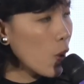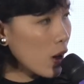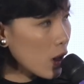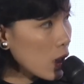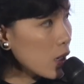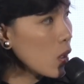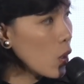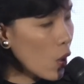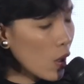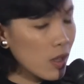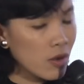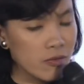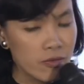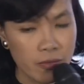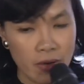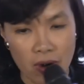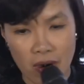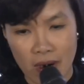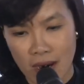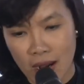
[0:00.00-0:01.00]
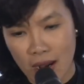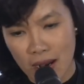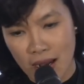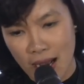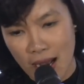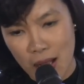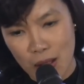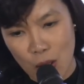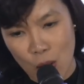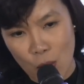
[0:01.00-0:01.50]
looking for
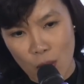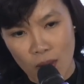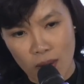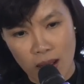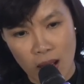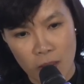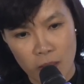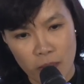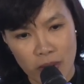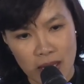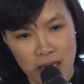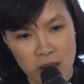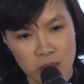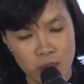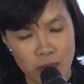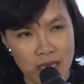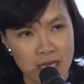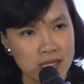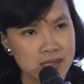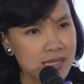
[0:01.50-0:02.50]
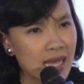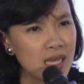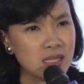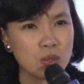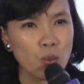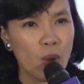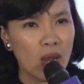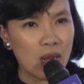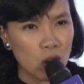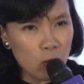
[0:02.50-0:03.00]
a local company, because
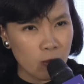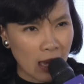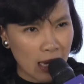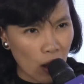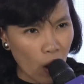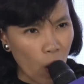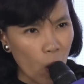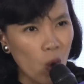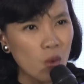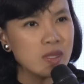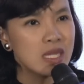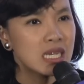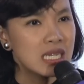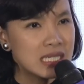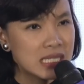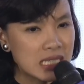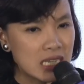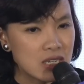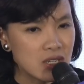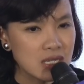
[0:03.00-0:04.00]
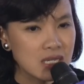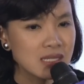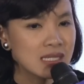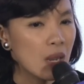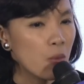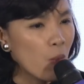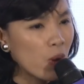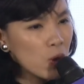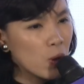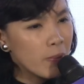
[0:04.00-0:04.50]
that's where you make all the decisions,
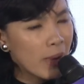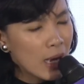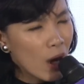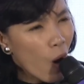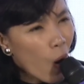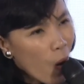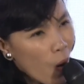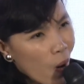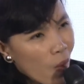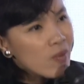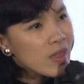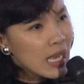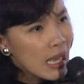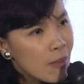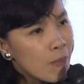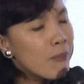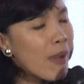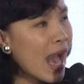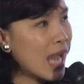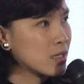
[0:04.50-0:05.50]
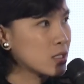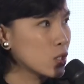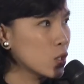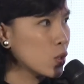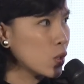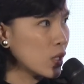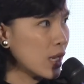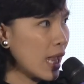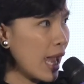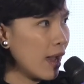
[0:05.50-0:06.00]
that's where you make all the impacts
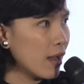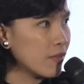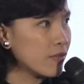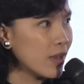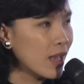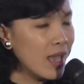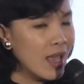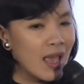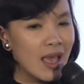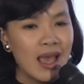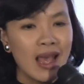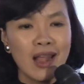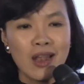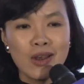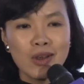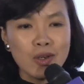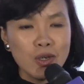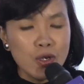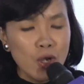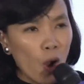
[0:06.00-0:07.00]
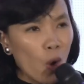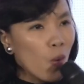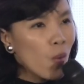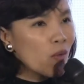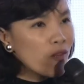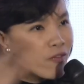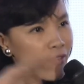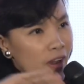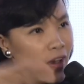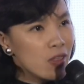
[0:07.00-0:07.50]
you could have.
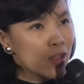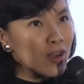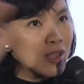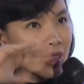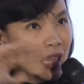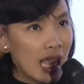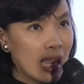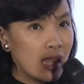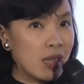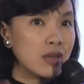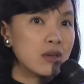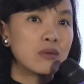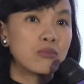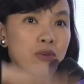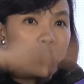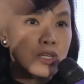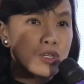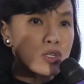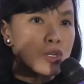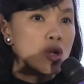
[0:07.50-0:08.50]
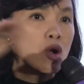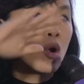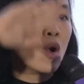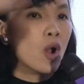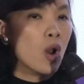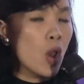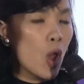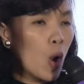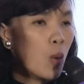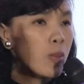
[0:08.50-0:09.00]
No further layer, regional,
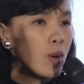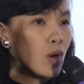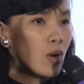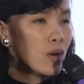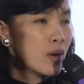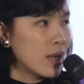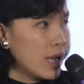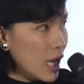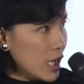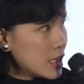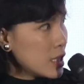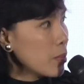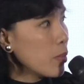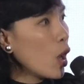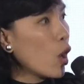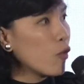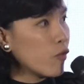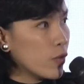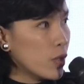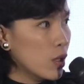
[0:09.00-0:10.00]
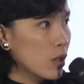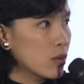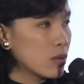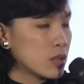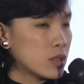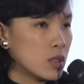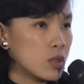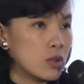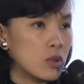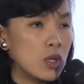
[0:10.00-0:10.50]
global, is above you.
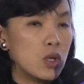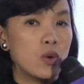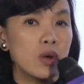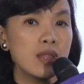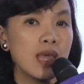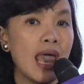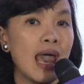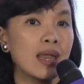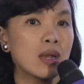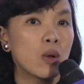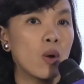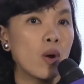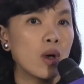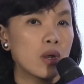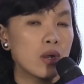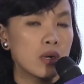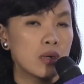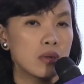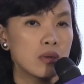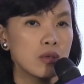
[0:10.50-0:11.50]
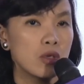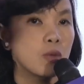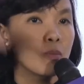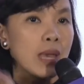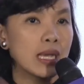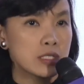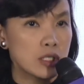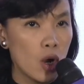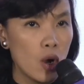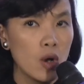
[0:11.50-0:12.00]
So you are the headquarter. You
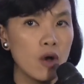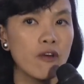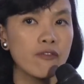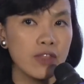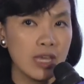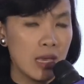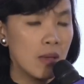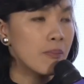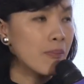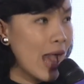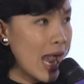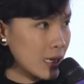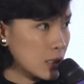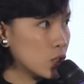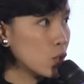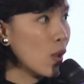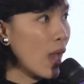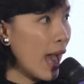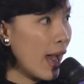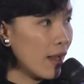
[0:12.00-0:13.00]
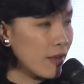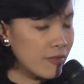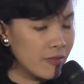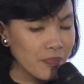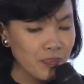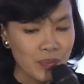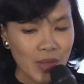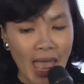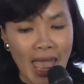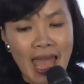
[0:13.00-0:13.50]
make all of the impacts you have.
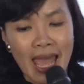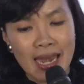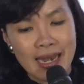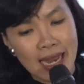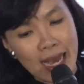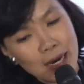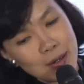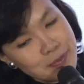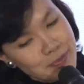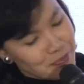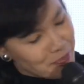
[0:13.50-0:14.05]
Now,